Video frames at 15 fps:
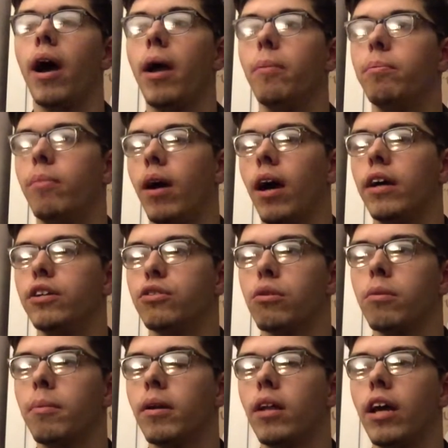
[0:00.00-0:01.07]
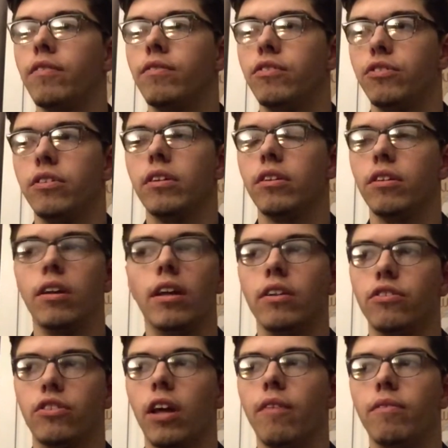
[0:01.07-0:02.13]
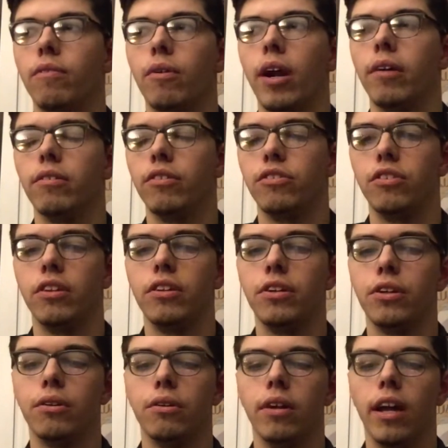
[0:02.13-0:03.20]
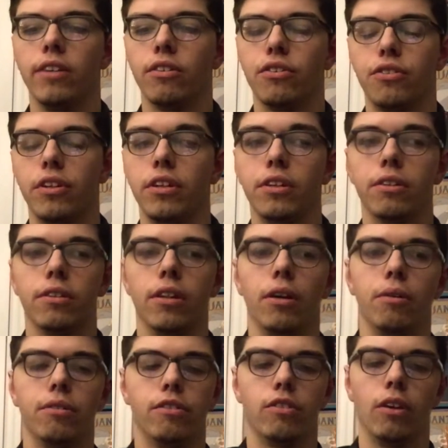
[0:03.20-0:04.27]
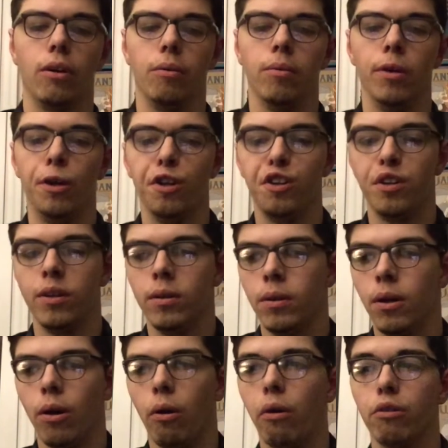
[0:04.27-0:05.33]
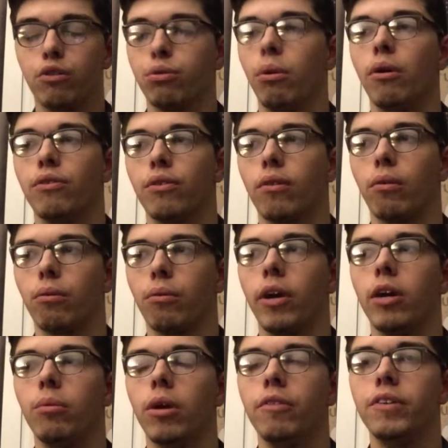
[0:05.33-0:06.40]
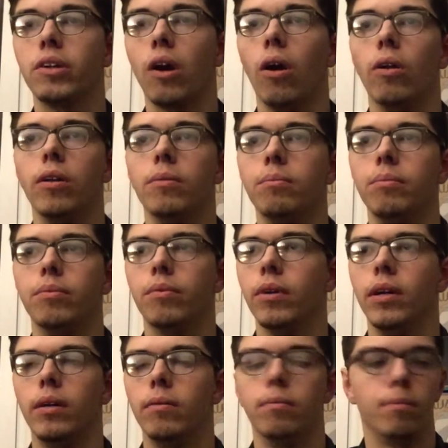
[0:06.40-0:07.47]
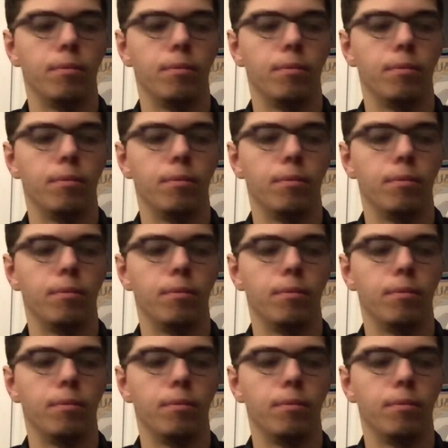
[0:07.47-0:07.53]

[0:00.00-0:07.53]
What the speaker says: I enjoyed my life and stuff around as a senior, though, so, or 12th grade, whatever you call it, but,